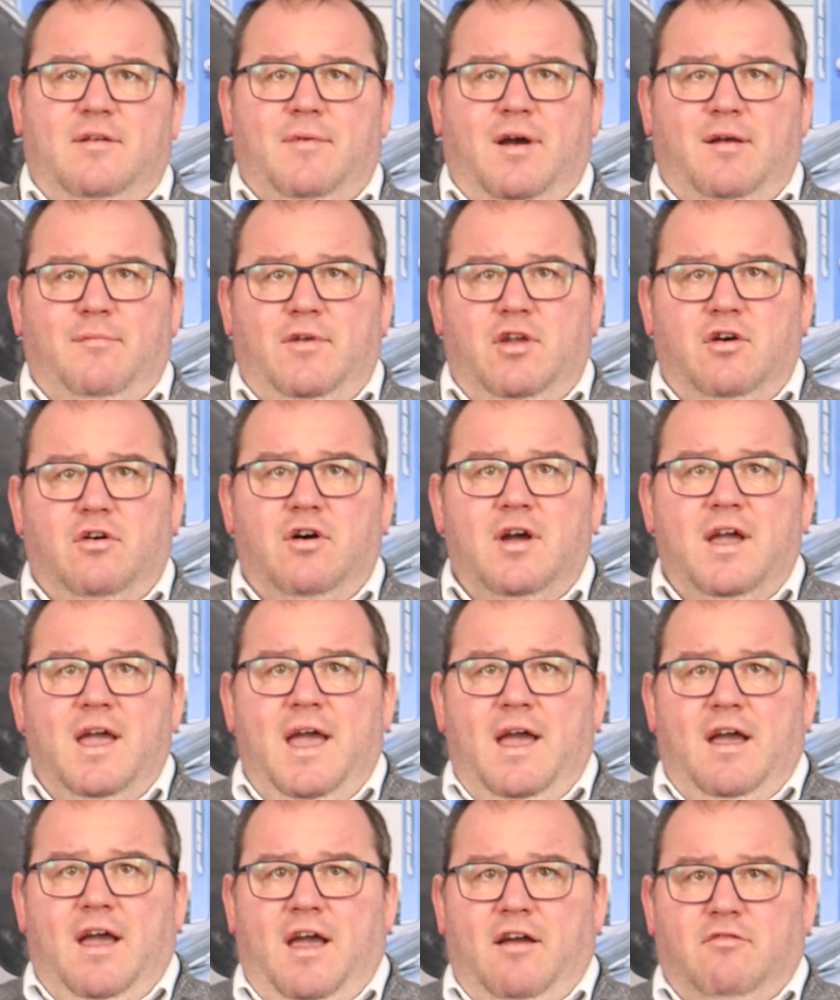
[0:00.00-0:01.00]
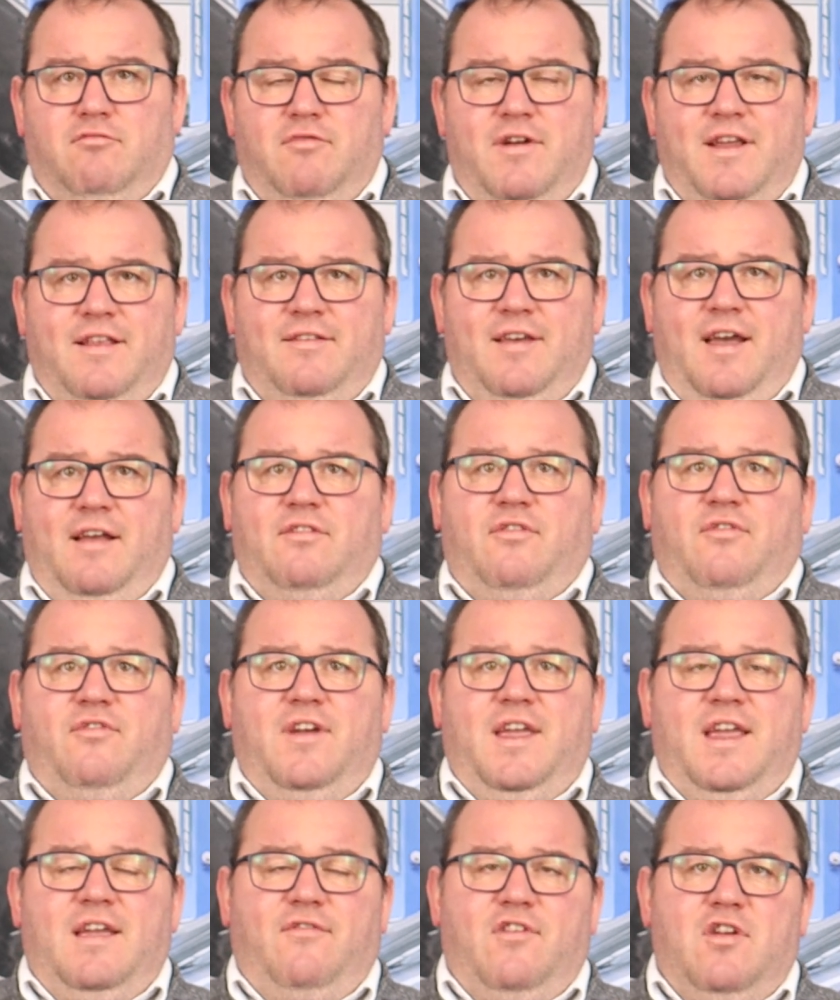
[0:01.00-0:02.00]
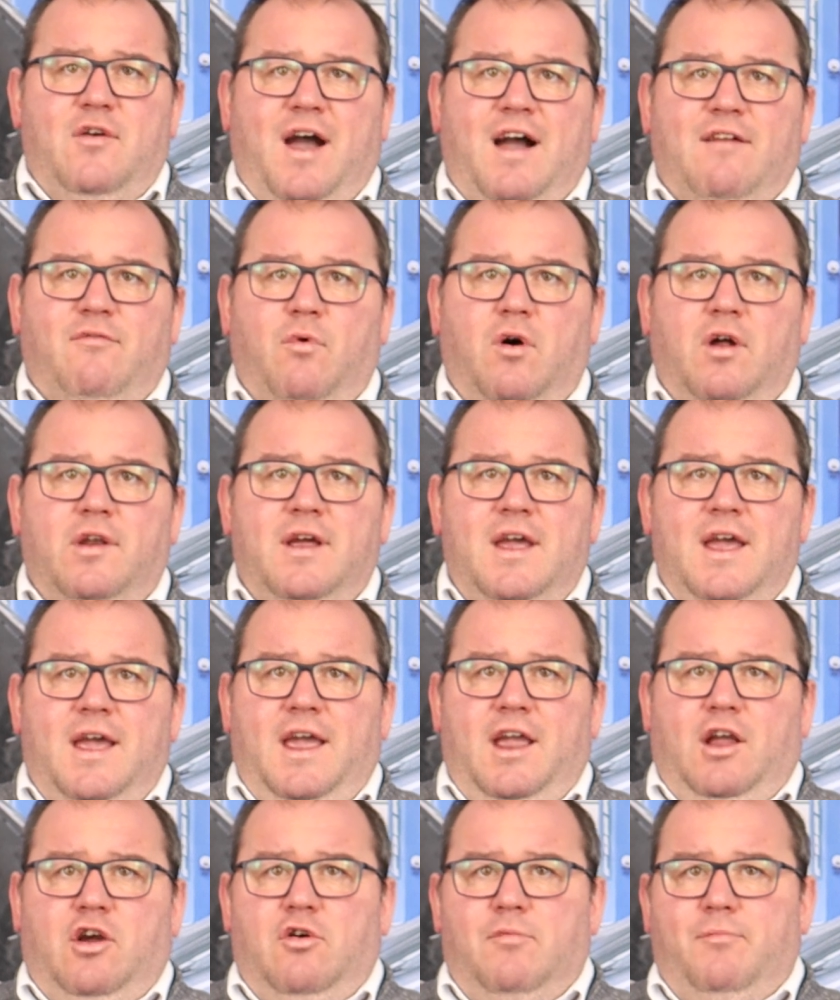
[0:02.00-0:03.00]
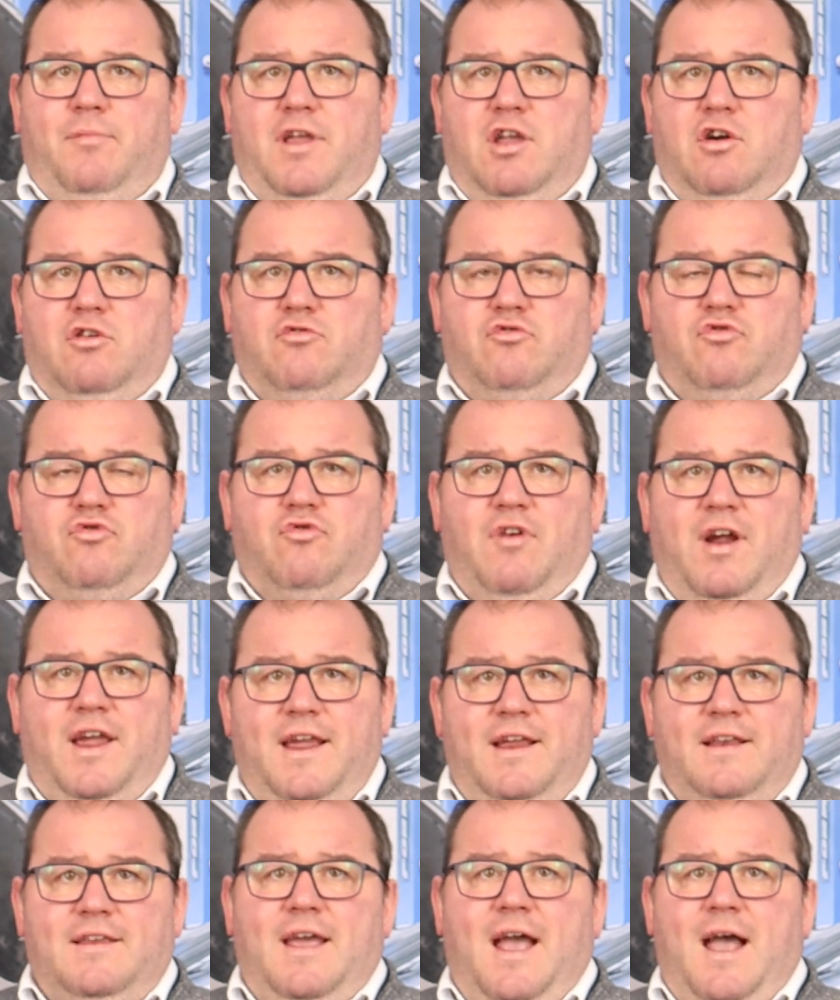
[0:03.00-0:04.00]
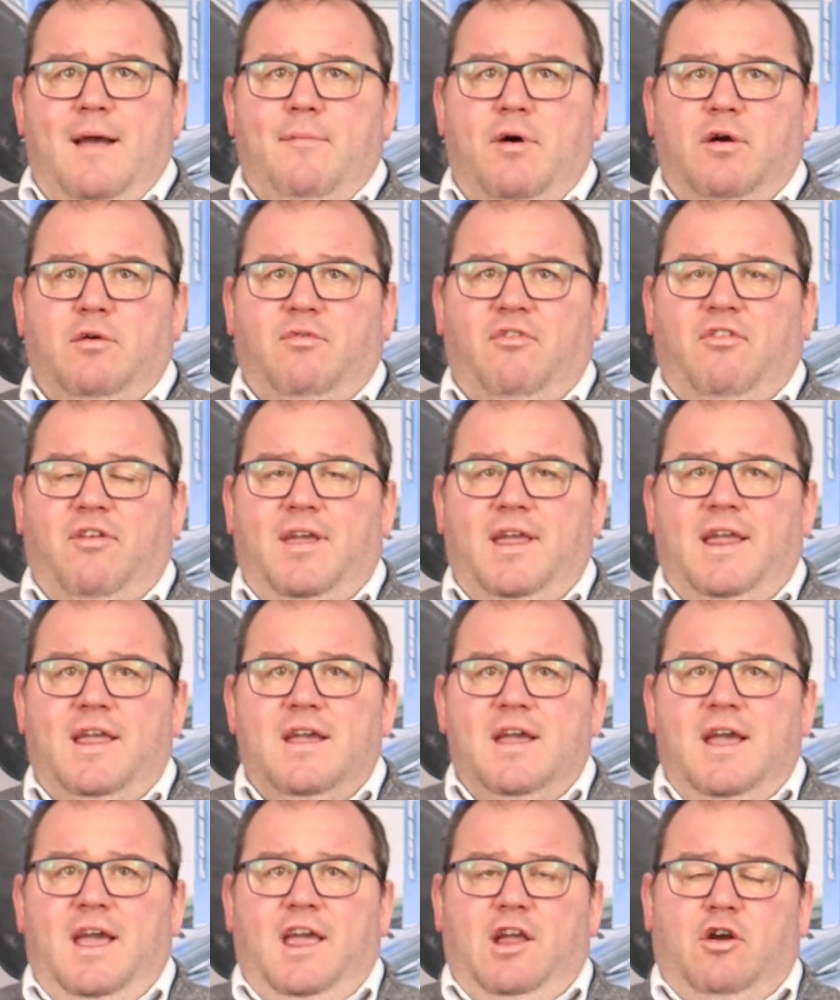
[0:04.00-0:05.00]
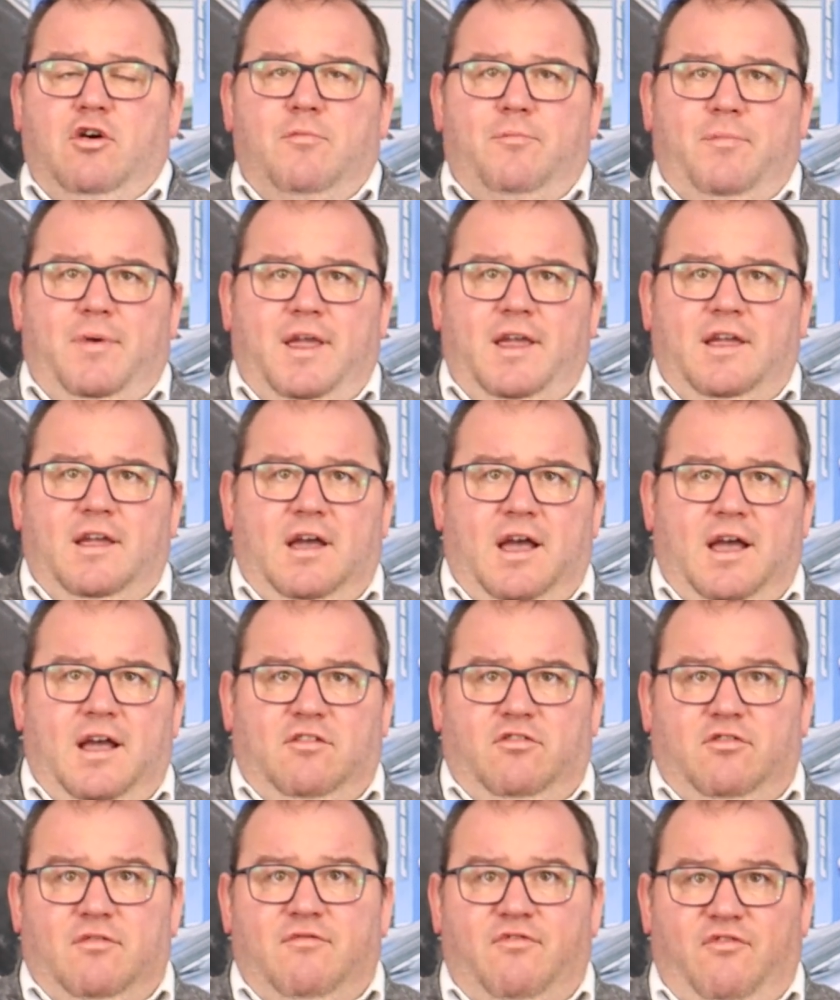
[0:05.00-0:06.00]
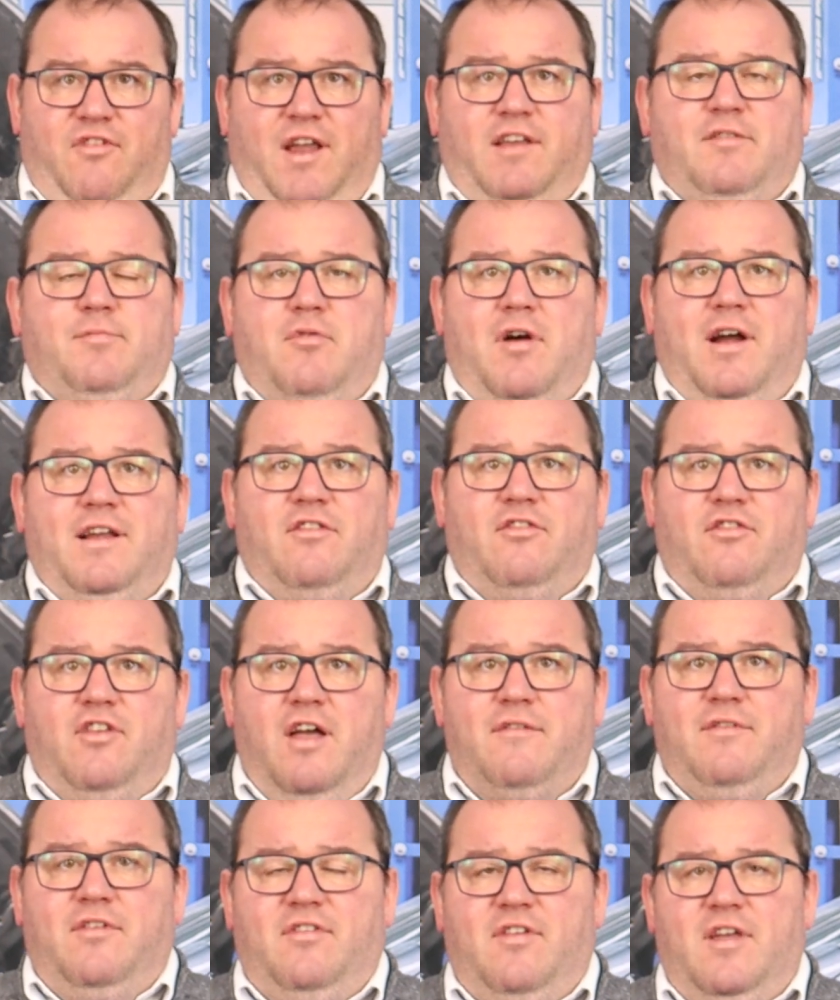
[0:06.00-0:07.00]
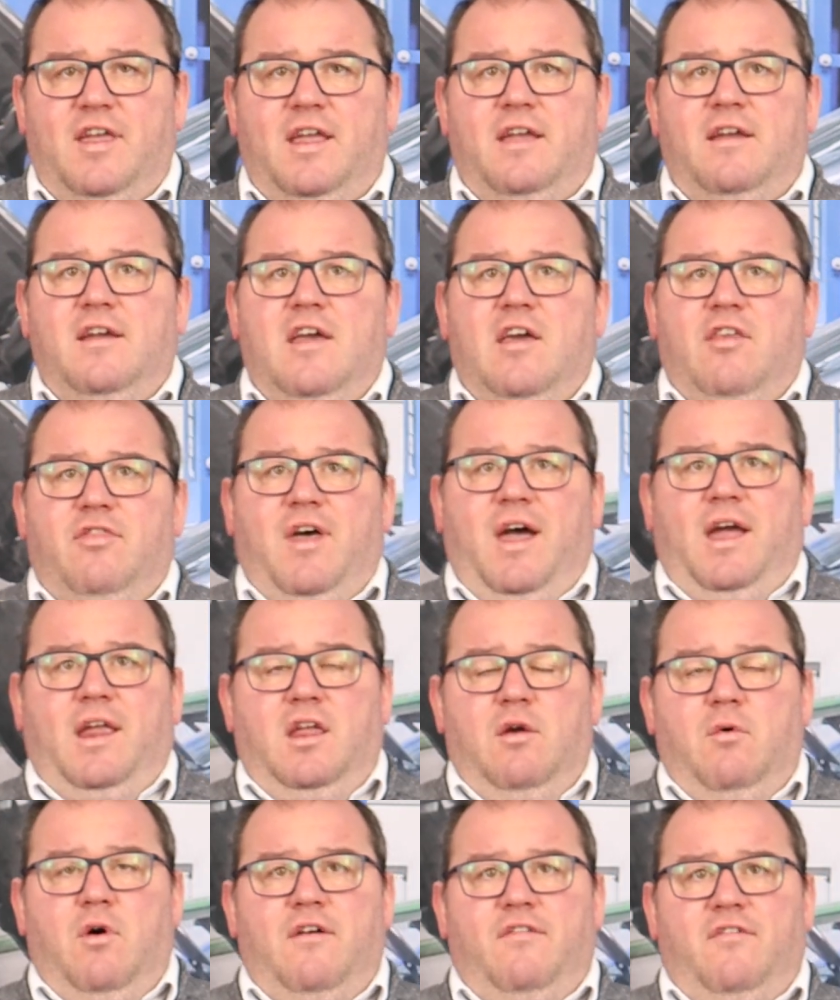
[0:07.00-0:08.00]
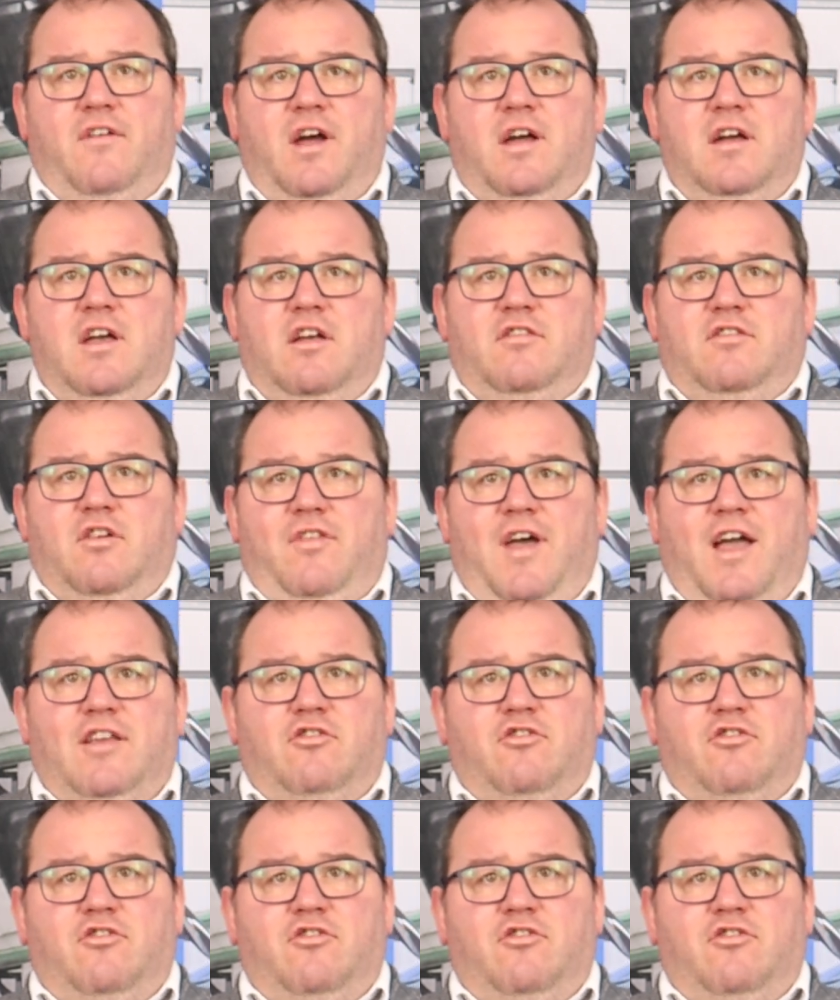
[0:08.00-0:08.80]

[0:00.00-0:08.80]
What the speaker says: it might be your retest fee if you have one. It could be your trade MOT. It could be some fixed price servicing that you offer. So they